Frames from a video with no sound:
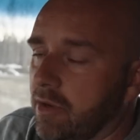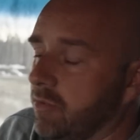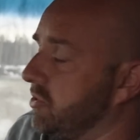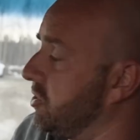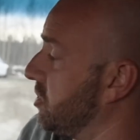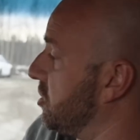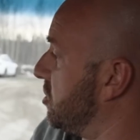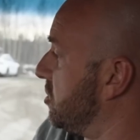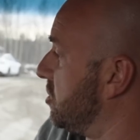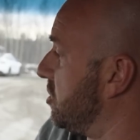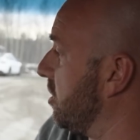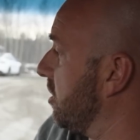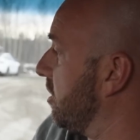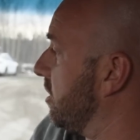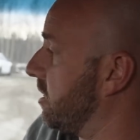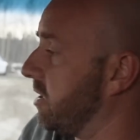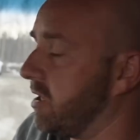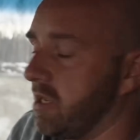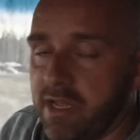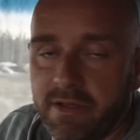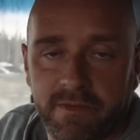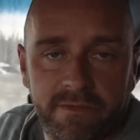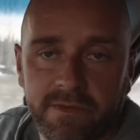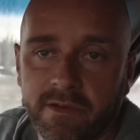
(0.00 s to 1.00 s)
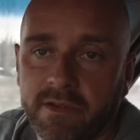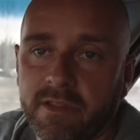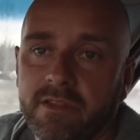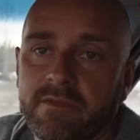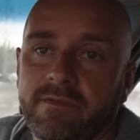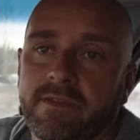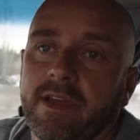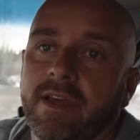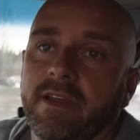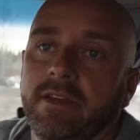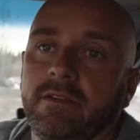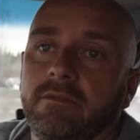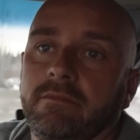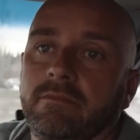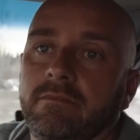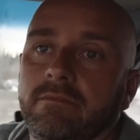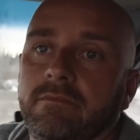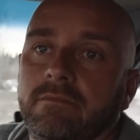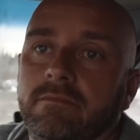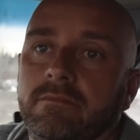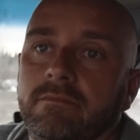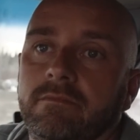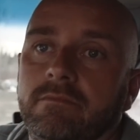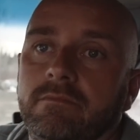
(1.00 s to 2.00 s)
was just stood in front of the van.
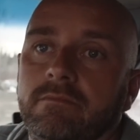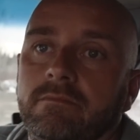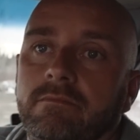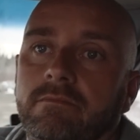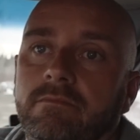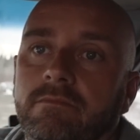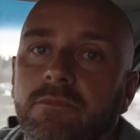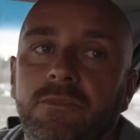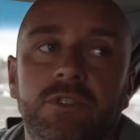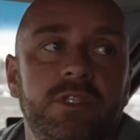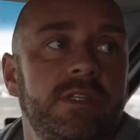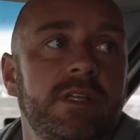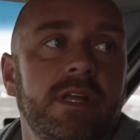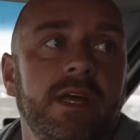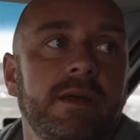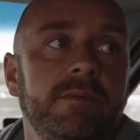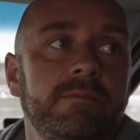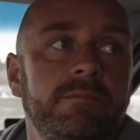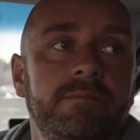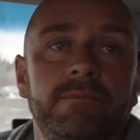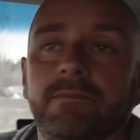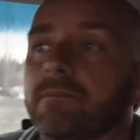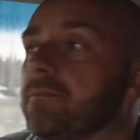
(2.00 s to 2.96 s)
Just like that.